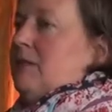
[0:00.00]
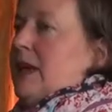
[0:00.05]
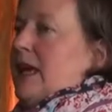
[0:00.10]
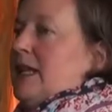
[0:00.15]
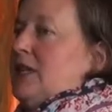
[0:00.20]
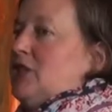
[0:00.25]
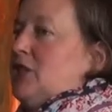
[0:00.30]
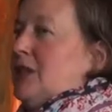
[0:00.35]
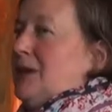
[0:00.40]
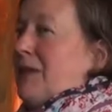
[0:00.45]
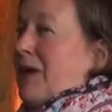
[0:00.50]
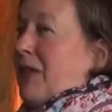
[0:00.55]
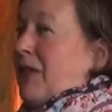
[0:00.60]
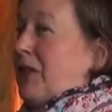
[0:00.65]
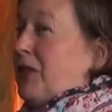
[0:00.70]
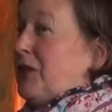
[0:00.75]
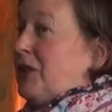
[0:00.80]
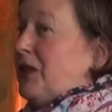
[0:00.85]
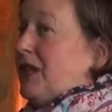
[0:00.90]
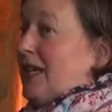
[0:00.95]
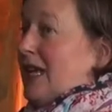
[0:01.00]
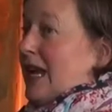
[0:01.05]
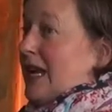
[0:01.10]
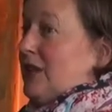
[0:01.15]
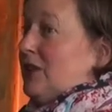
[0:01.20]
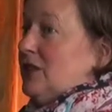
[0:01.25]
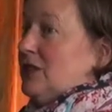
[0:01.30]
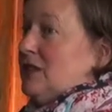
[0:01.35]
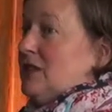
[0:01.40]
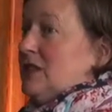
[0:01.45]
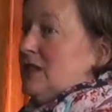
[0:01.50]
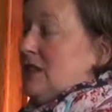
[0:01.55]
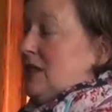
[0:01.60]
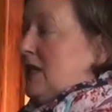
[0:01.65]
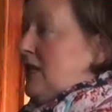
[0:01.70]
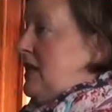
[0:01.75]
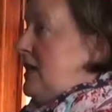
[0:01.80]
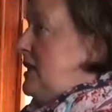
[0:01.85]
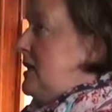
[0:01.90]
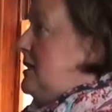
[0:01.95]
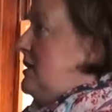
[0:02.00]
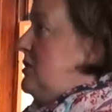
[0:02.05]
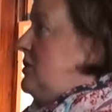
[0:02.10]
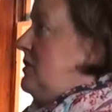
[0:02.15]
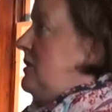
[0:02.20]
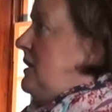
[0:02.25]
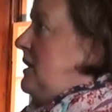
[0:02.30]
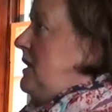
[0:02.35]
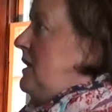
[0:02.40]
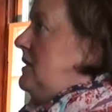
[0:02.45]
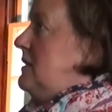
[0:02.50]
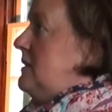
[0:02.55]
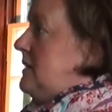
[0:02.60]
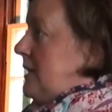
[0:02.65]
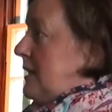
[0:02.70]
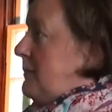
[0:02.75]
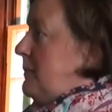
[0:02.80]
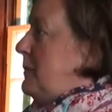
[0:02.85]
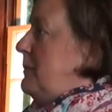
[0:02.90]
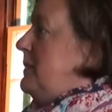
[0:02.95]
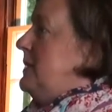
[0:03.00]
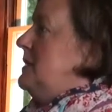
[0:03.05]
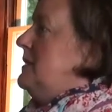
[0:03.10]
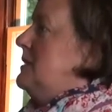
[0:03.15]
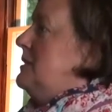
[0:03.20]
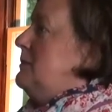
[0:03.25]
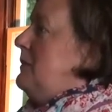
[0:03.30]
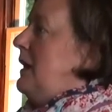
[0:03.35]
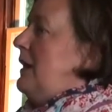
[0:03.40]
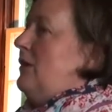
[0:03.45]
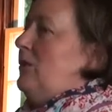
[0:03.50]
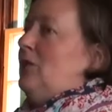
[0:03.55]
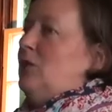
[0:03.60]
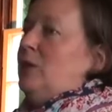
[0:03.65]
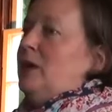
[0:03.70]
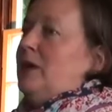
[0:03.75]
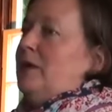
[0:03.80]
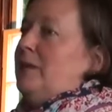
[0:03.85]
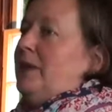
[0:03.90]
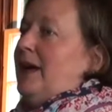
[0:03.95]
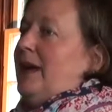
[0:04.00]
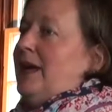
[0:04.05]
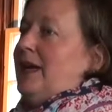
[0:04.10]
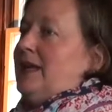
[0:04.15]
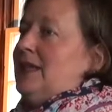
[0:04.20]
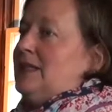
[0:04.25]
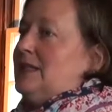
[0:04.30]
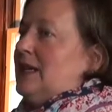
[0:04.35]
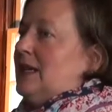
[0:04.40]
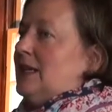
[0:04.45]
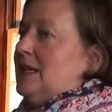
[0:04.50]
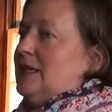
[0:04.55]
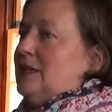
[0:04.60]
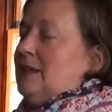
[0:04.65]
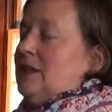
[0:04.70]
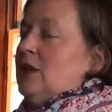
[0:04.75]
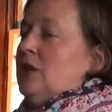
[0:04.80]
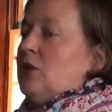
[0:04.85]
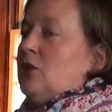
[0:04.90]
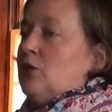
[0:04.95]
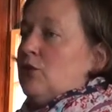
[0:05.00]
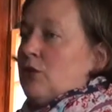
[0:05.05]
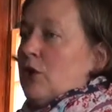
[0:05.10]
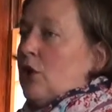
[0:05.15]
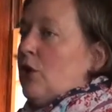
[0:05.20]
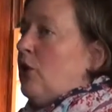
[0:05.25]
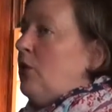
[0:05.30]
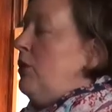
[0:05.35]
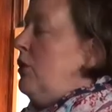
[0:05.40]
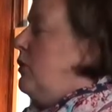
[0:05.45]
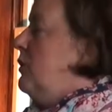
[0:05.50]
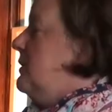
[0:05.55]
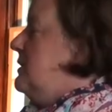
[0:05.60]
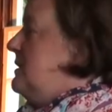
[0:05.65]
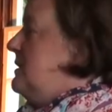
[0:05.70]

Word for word: managing about 30 acres. He has, he has set up a business model whereby he's not going to grow or